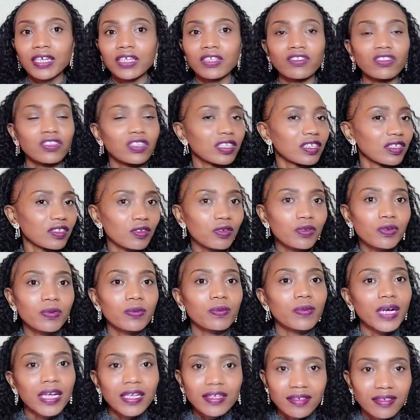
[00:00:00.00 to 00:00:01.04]
just
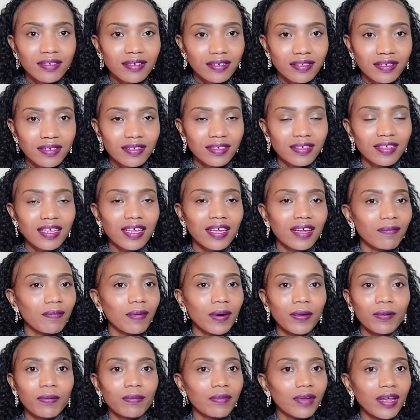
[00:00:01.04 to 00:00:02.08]
rant
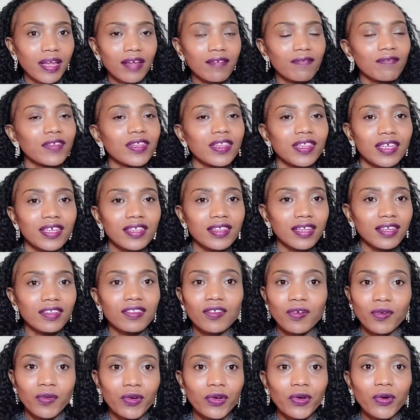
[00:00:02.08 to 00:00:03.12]
about everything that's
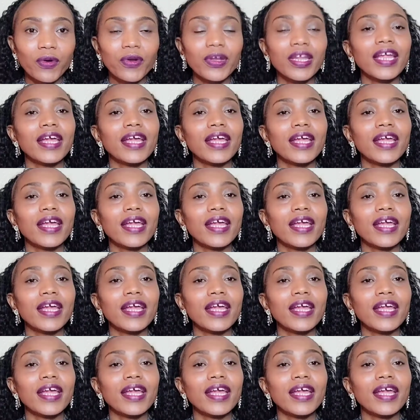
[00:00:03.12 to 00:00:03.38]
going on.